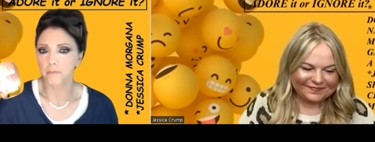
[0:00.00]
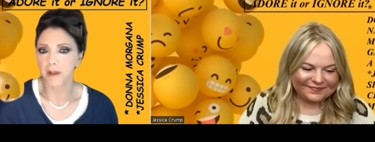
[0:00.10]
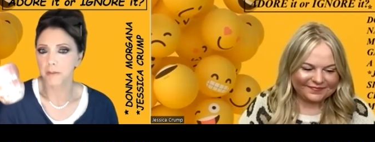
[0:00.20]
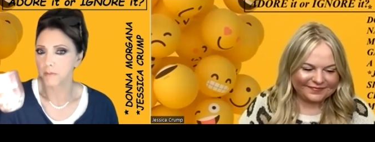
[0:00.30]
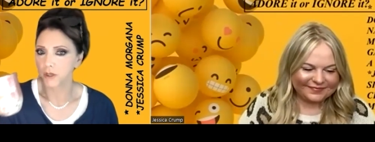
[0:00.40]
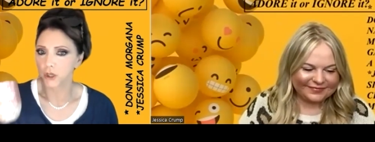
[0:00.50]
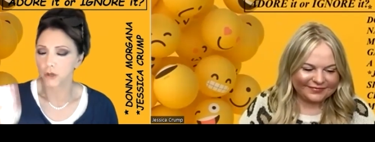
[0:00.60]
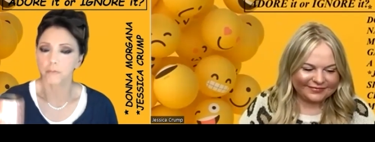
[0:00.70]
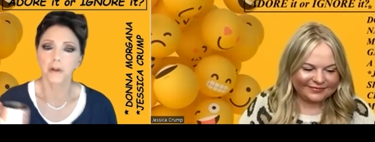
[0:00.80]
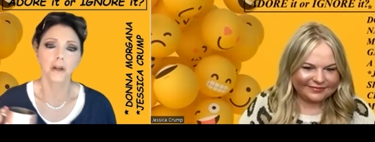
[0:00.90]
Speaker 1: that maybe be
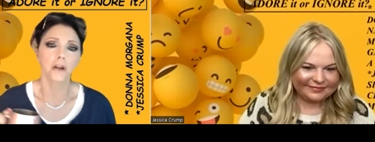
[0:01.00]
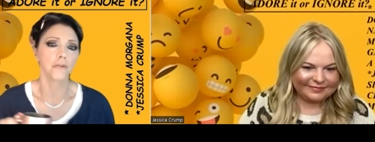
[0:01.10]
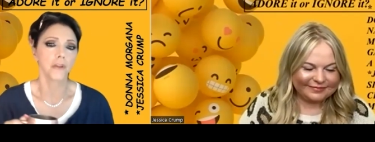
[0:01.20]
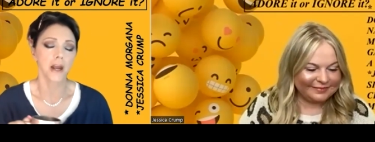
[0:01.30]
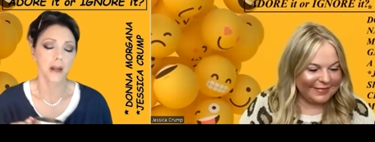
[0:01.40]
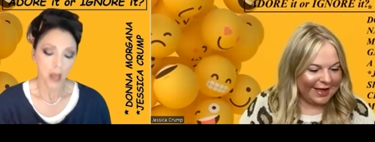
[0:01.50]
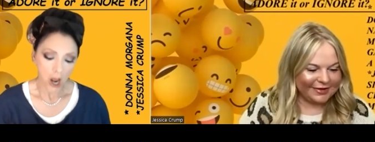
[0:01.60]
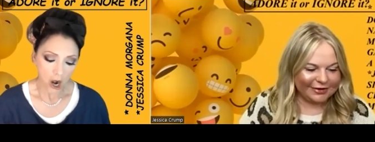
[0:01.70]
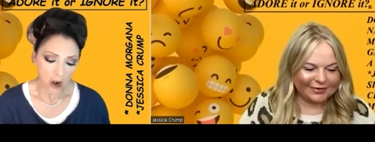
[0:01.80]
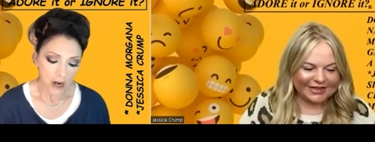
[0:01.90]
cute. But other than that,
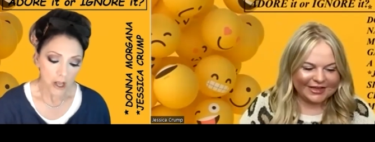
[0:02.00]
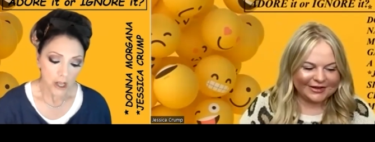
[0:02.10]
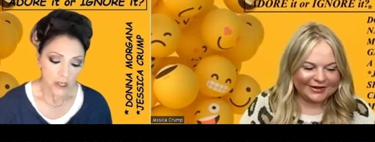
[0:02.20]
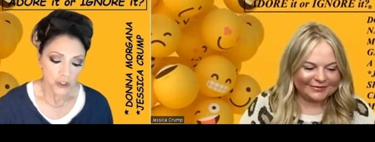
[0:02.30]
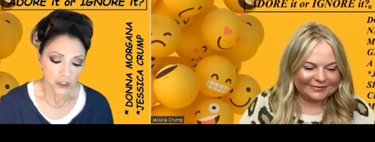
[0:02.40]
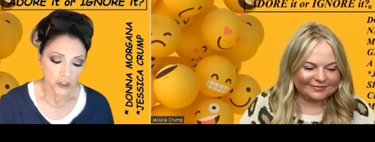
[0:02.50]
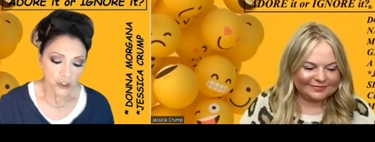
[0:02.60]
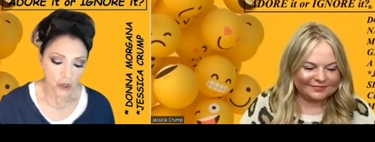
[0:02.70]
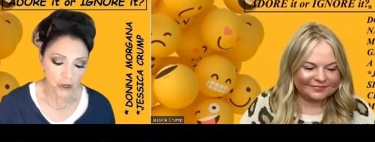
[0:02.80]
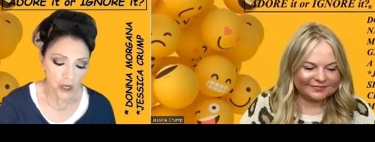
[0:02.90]
maybe it'll be right. cute.
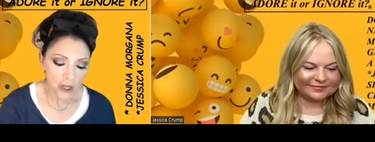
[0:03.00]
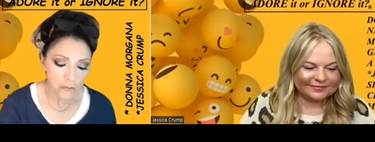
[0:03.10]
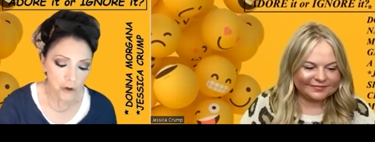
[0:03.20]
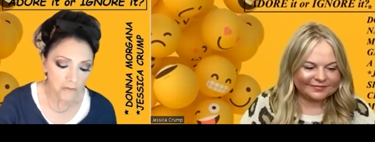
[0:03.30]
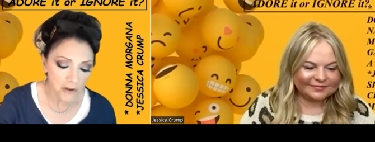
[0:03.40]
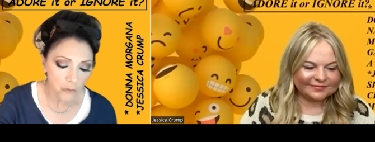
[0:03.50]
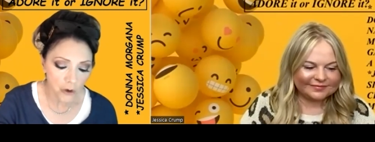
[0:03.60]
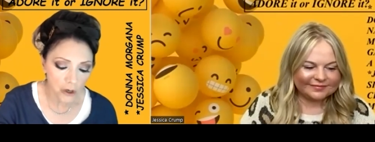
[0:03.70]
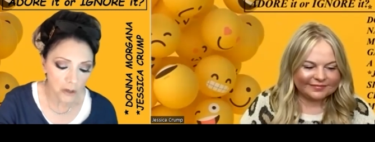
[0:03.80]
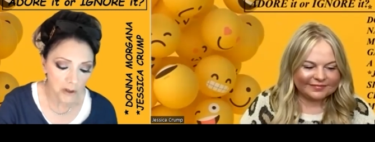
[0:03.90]
So another movie
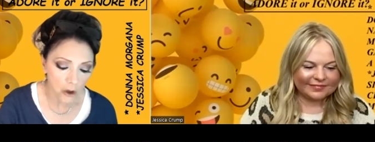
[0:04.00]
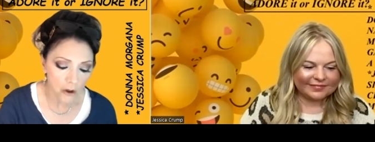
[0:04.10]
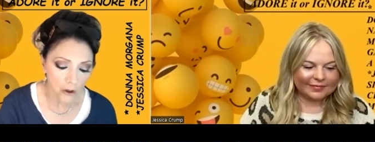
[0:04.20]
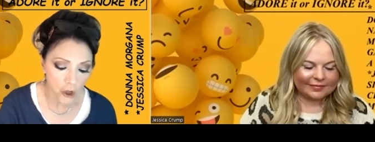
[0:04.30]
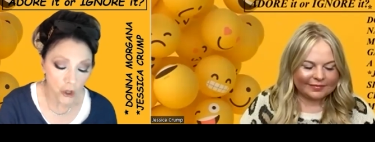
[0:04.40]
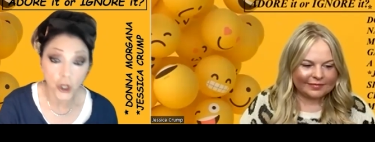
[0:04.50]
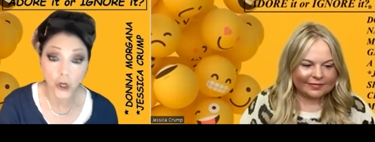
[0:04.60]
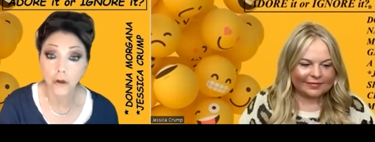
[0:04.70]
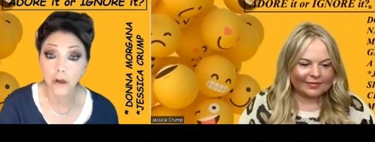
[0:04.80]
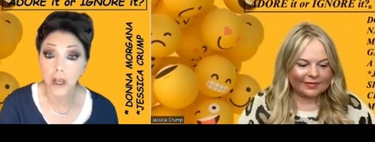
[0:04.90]
we're going to be on the
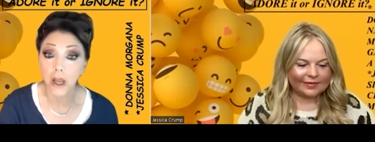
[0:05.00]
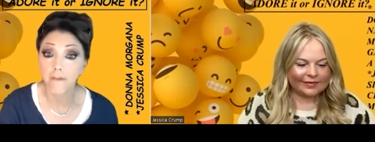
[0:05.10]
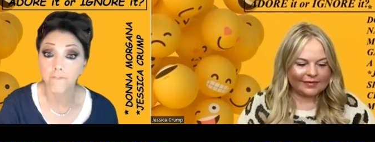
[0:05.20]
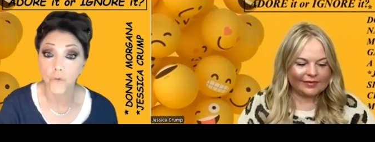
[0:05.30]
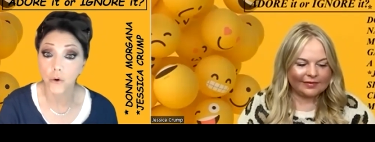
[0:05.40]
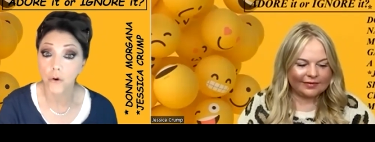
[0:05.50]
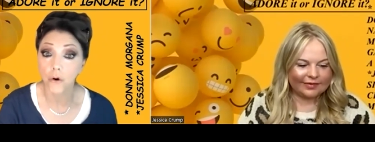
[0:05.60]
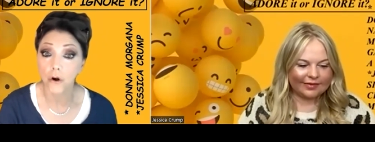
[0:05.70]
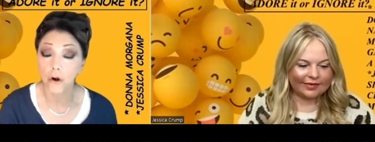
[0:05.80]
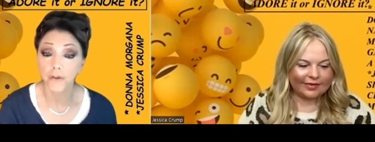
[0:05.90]
lookout
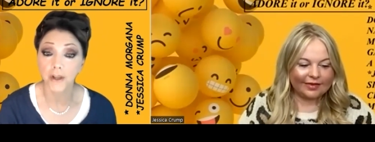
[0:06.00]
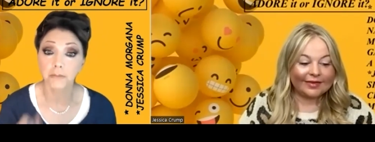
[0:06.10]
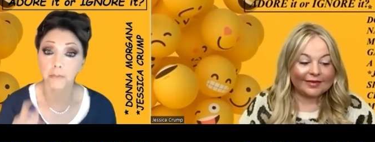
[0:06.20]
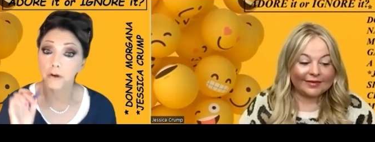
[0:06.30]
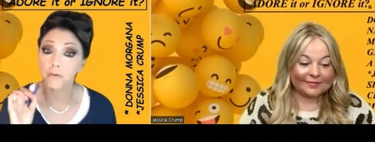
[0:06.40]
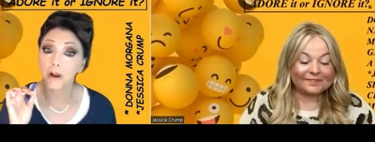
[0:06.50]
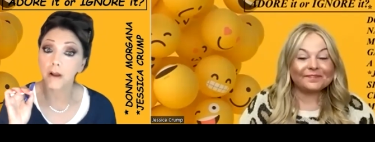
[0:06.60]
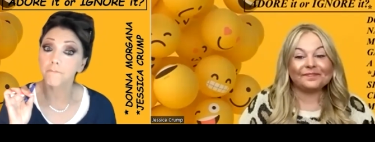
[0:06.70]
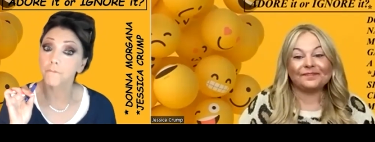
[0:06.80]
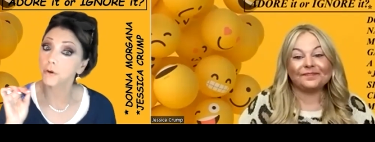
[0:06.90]
for that's been
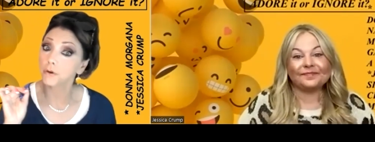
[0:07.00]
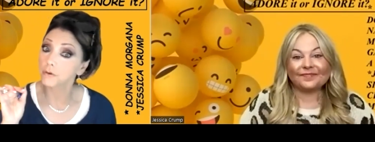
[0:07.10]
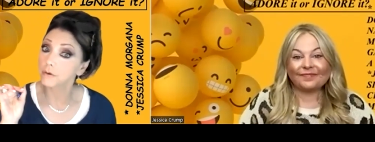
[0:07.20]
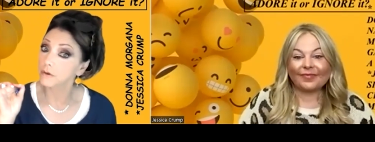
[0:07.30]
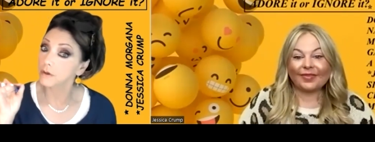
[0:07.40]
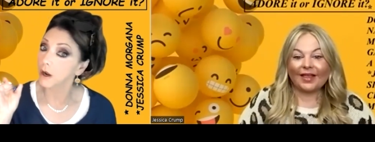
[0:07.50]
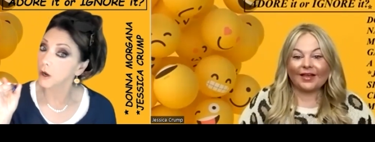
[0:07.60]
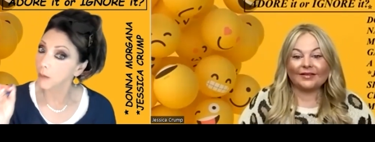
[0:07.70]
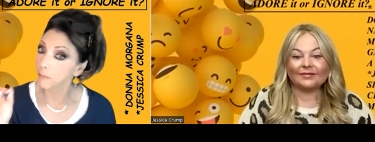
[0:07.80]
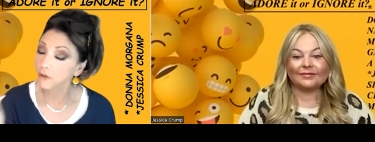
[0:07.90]
around for
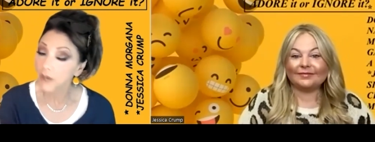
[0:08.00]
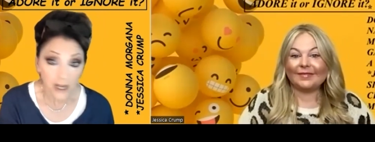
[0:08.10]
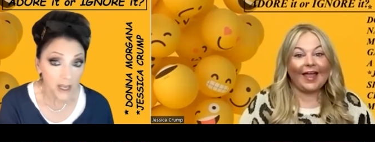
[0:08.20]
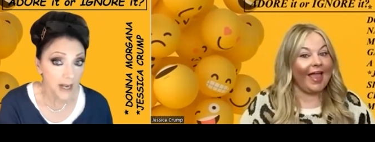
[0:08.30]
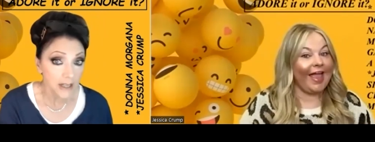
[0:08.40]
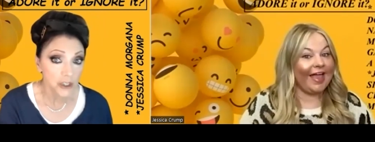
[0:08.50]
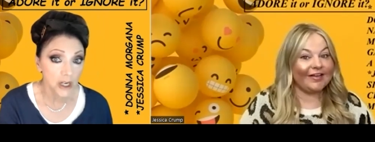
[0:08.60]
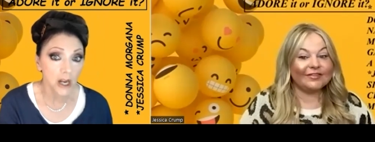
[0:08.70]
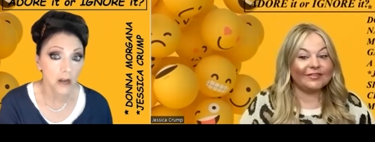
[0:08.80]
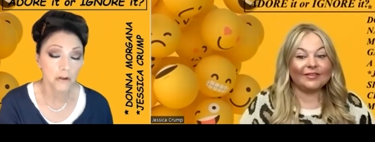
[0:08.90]
a couple decades
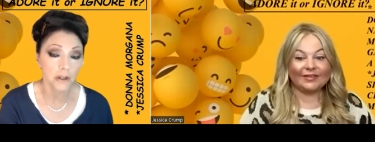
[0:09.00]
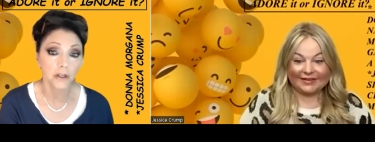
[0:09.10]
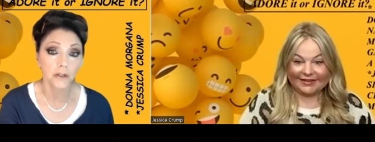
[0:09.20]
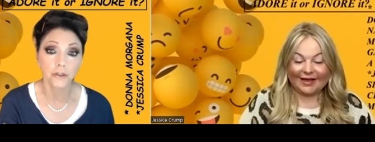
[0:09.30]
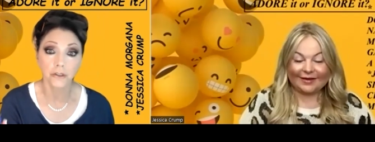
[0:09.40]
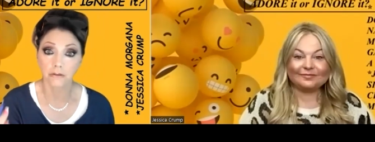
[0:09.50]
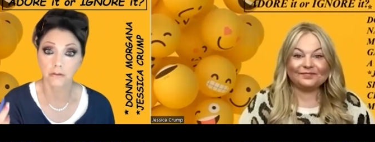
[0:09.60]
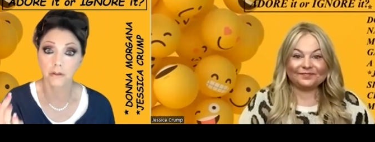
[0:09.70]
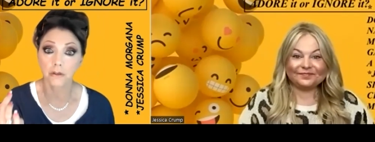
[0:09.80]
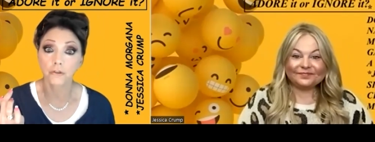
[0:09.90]
now
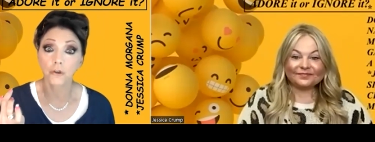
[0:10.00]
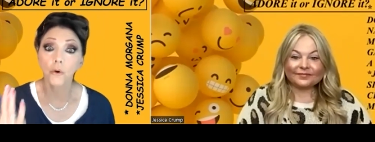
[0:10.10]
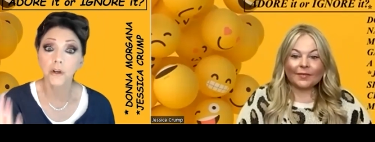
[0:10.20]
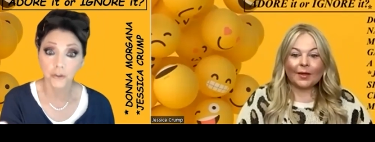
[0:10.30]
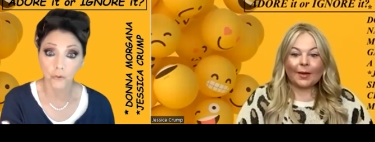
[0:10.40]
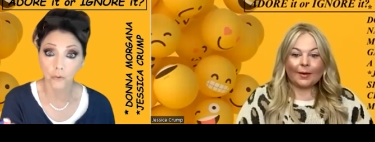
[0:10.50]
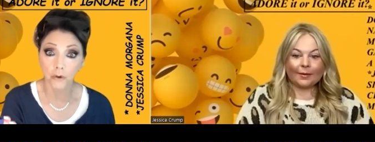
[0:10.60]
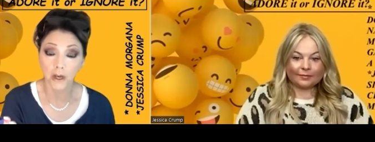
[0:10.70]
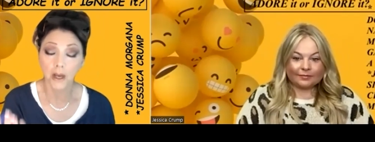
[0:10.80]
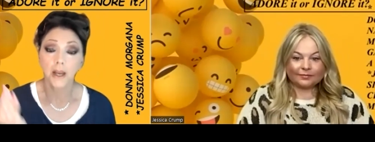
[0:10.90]
is you know Toy
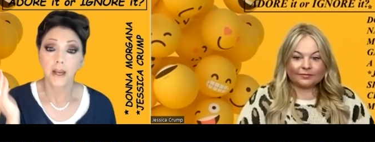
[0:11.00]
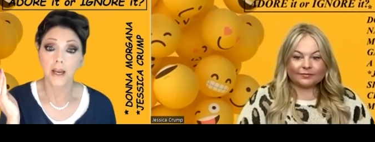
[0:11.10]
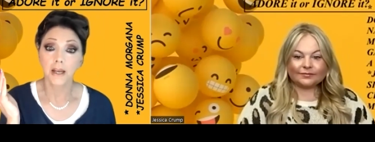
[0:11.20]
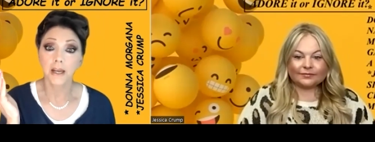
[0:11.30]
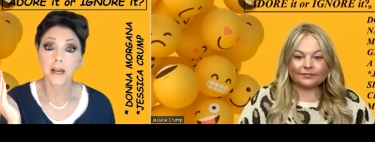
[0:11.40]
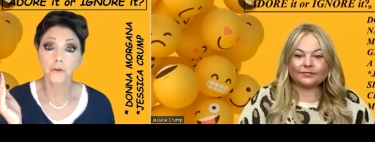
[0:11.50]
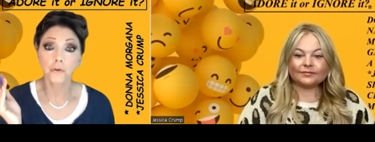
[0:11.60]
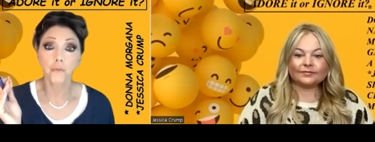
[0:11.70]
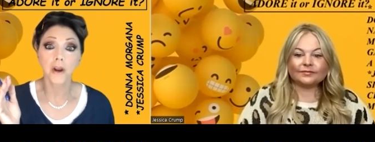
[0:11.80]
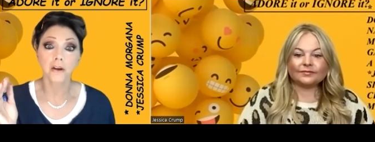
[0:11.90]
Story, and now
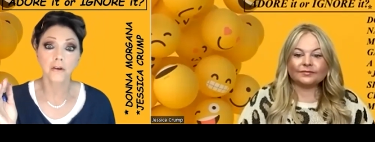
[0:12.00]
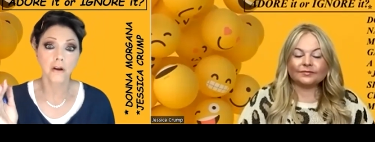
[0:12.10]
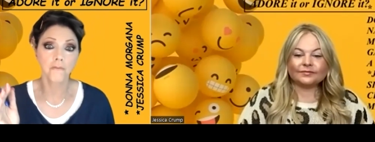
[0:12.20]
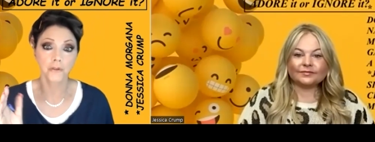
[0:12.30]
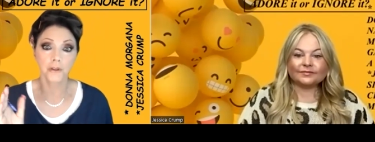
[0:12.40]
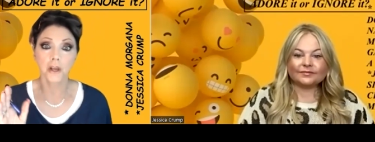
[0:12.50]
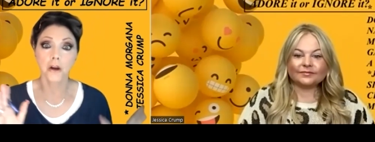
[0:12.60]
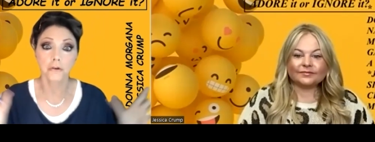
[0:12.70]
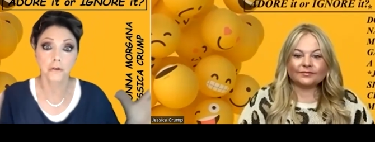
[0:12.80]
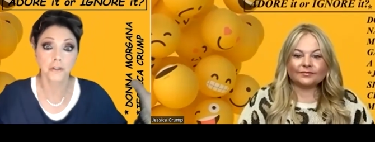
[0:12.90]
they're breaking off with the
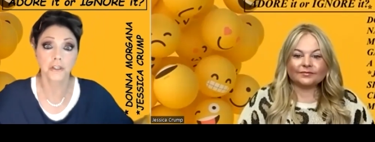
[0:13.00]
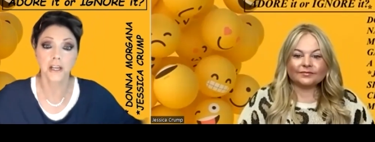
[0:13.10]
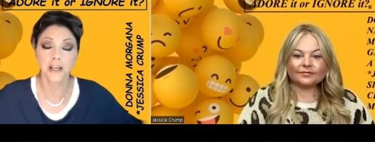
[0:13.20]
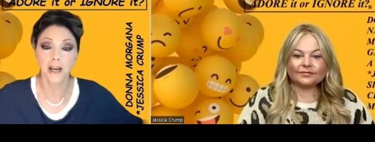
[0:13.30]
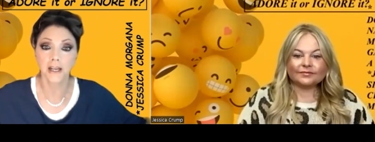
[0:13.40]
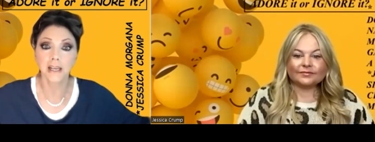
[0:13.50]
characters because I got to